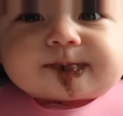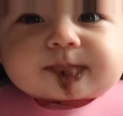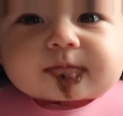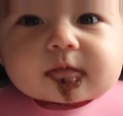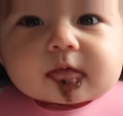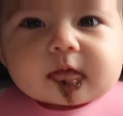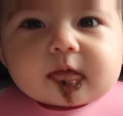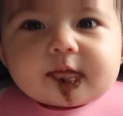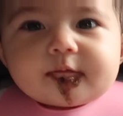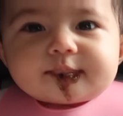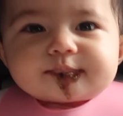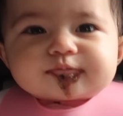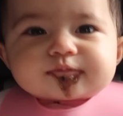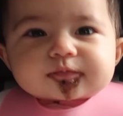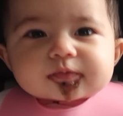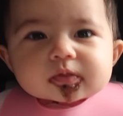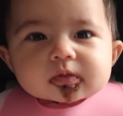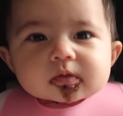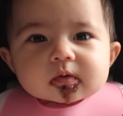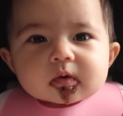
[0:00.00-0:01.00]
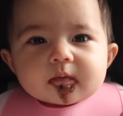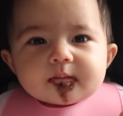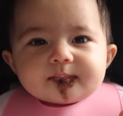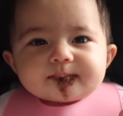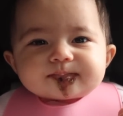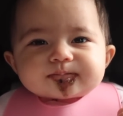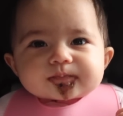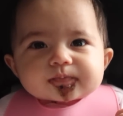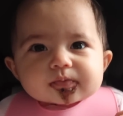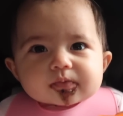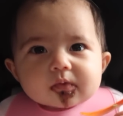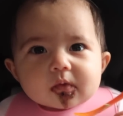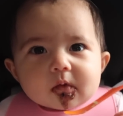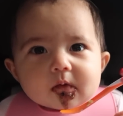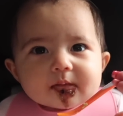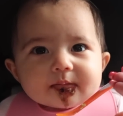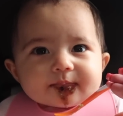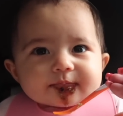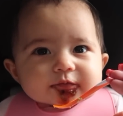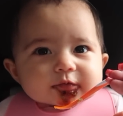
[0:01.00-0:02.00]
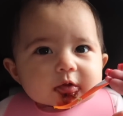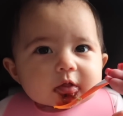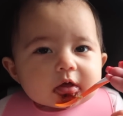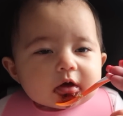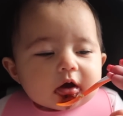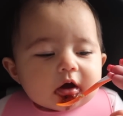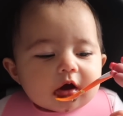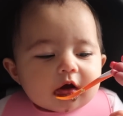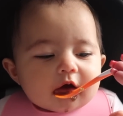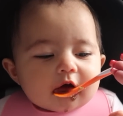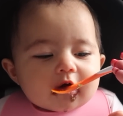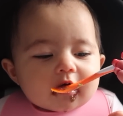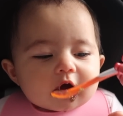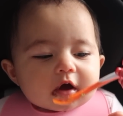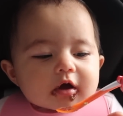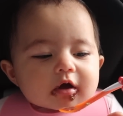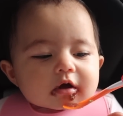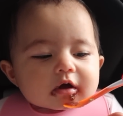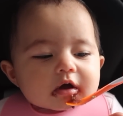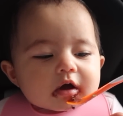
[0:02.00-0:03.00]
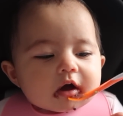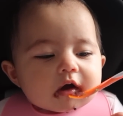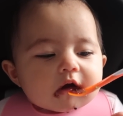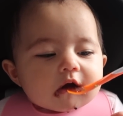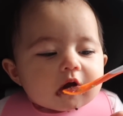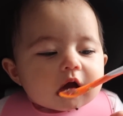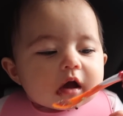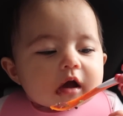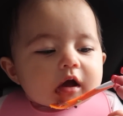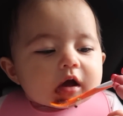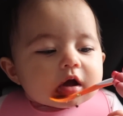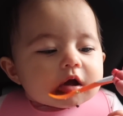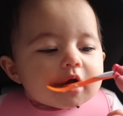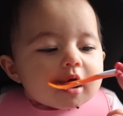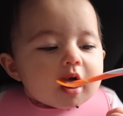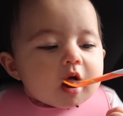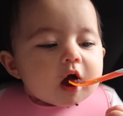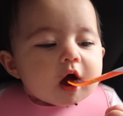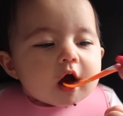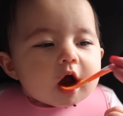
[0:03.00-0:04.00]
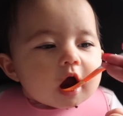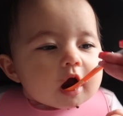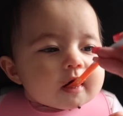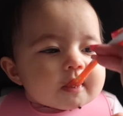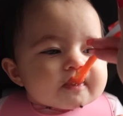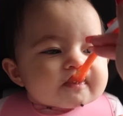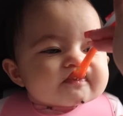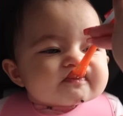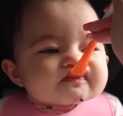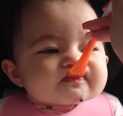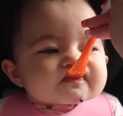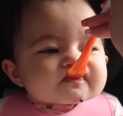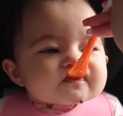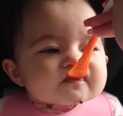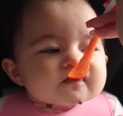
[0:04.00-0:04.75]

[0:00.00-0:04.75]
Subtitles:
Oh, look at the Bibs in action. Let's clean you up a bit.